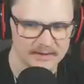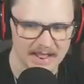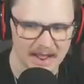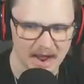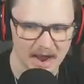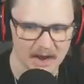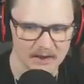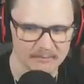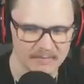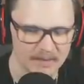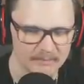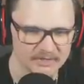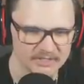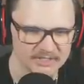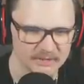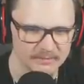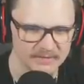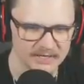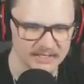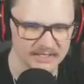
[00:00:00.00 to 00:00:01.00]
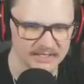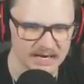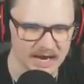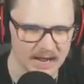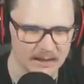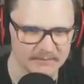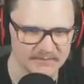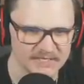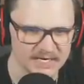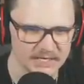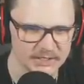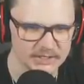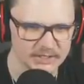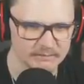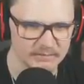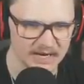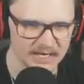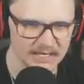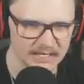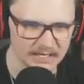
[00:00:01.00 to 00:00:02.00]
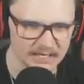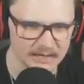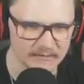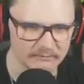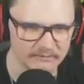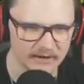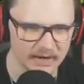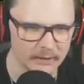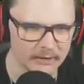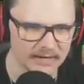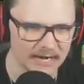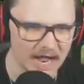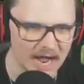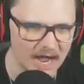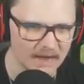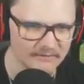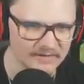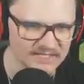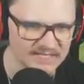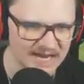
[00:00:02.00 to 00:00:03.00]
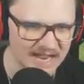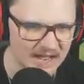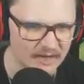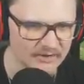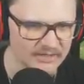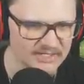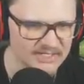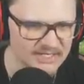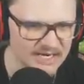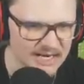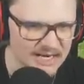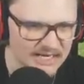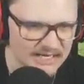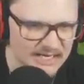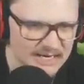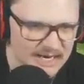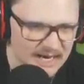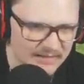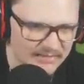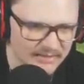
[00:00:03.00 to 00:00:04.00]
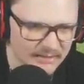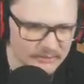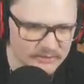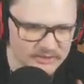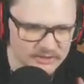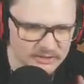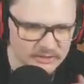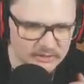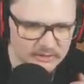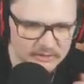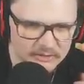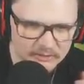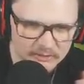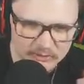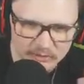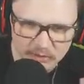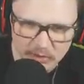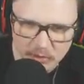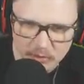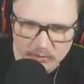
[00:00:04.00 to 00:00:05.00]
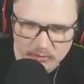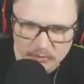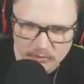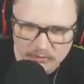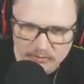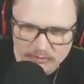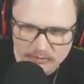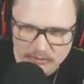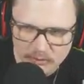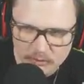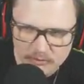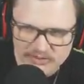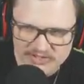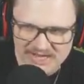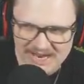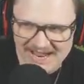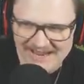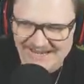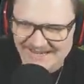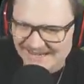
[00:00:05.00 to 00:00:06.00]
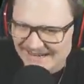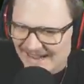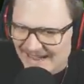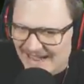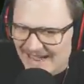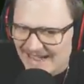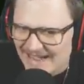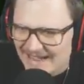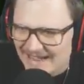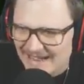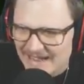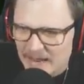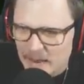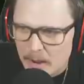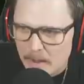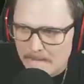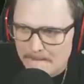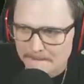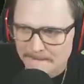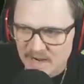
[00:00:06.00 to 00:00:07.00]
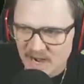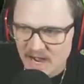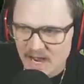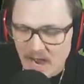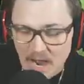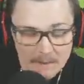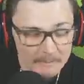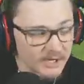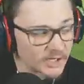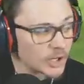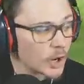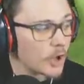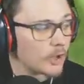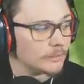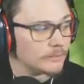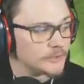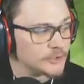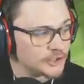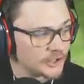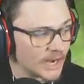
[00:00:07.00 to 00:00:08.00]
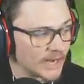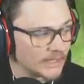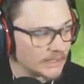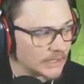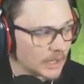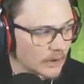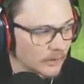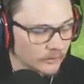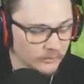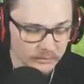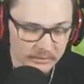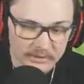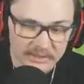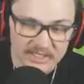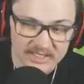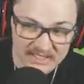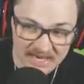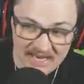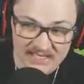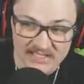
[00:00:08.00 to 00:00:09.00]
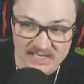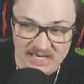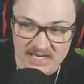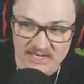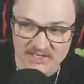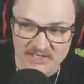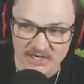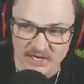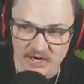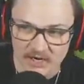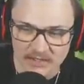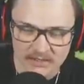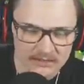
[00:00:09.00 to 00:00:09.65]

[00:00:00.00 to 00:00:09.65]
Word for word: Now, I remember somebody in the comment section making it very obvious how to say, I think it was Lo Lozaga but I'm gonna call him J-Lo because that's easier.